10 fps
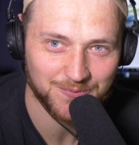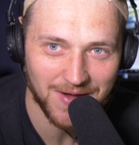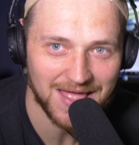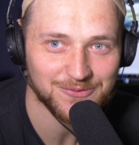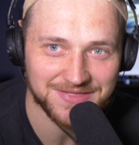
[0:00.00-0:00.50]

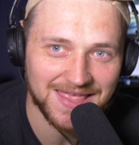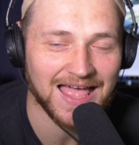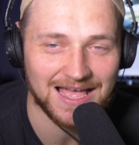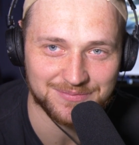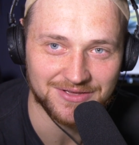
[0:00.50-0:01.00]
Where would
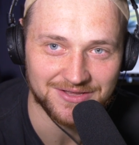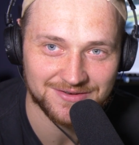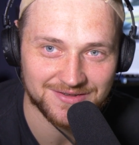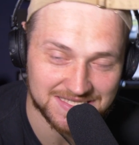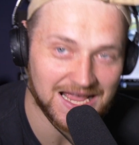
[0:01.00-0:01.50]
that
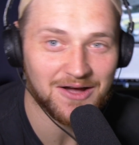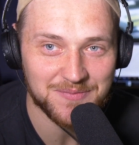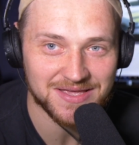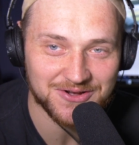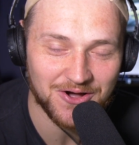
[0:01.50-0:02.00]
happen? Tell
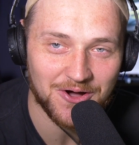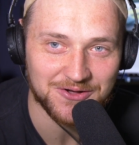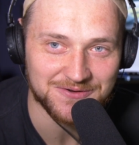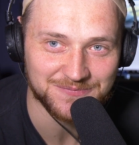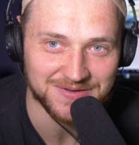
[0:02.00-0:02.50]
me a
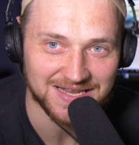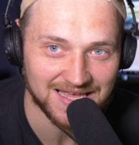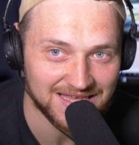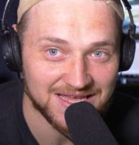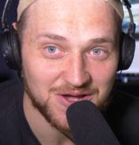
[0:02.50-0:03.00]
car
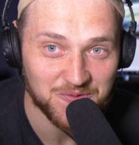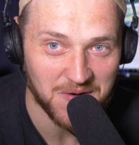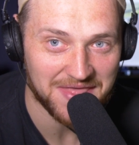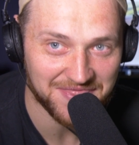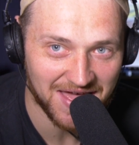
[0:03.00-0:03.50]
company
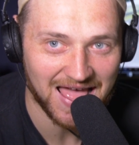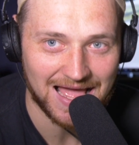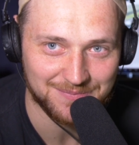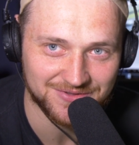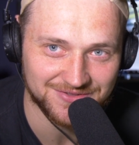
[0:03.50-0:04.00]
where that
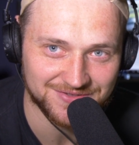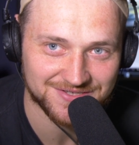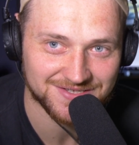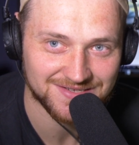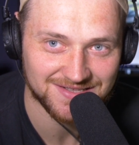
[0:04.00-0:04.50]

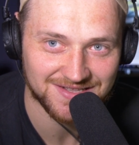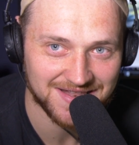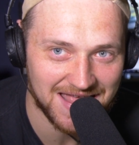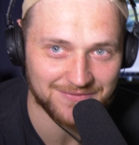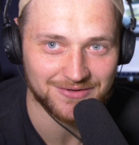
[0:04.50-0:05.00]
happens.
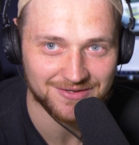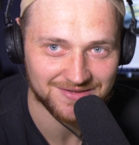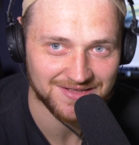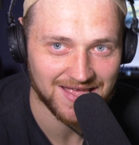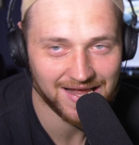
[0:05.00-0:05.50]
Never.
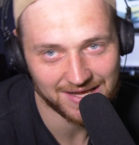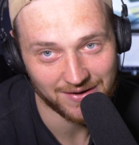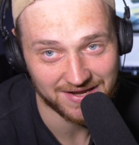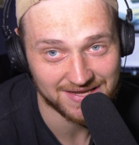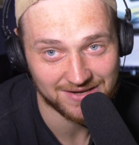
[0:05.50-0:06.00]

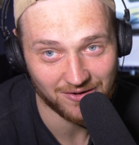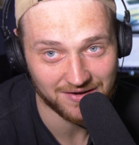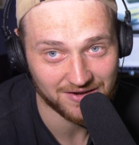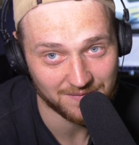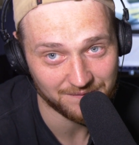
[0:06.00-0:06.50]
Anyway,
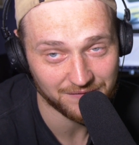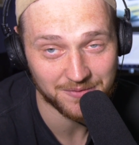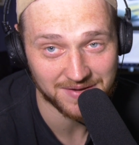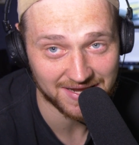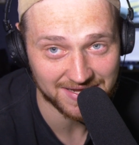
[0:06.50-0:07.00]
Elon
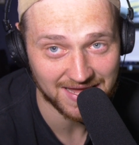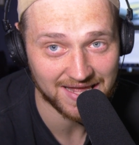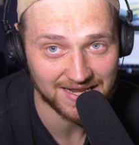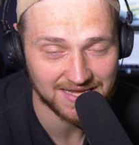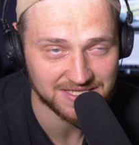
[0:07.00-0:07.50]
confirmed it
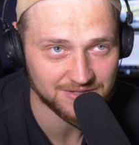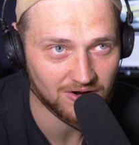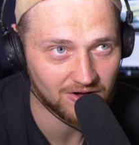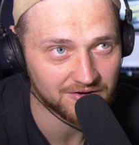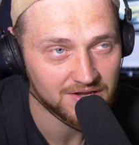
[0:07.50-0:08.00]
again later
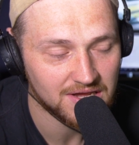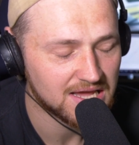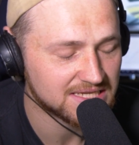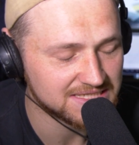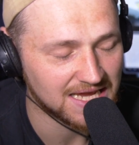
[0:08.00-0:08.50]
on,
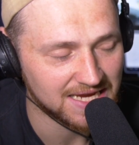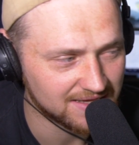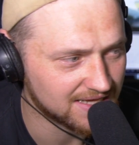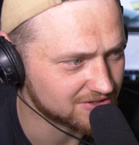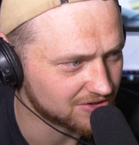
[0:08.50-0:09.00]

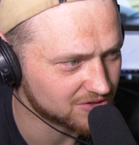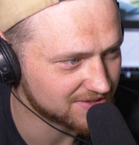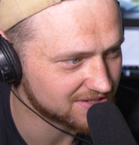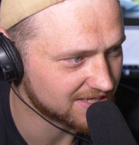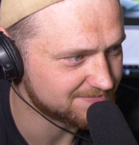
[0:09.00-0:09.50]
saying this on
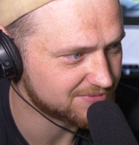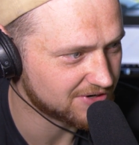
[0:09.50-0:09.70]
Twitter. He